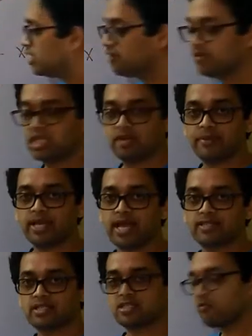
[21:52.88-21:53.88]
T will remain
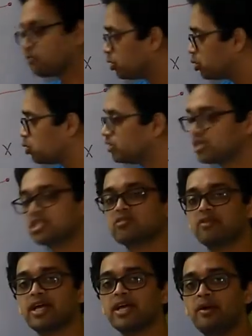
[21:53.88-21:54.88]
as is. If you do this
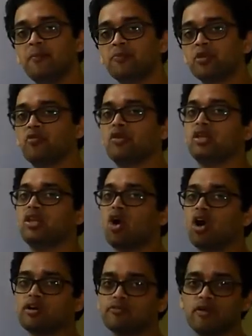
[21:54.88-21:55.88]
way, you will
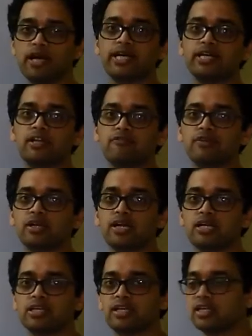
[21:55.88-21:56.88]
not find
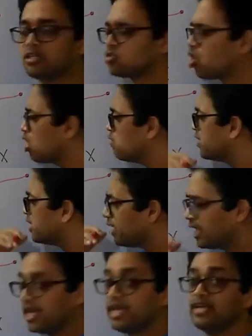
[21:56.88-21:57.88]
difficulty in solving
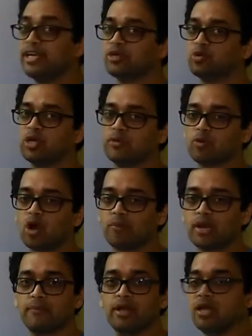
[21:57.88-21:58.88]
any 2D
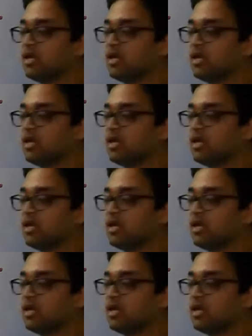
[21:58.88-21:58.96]
problem.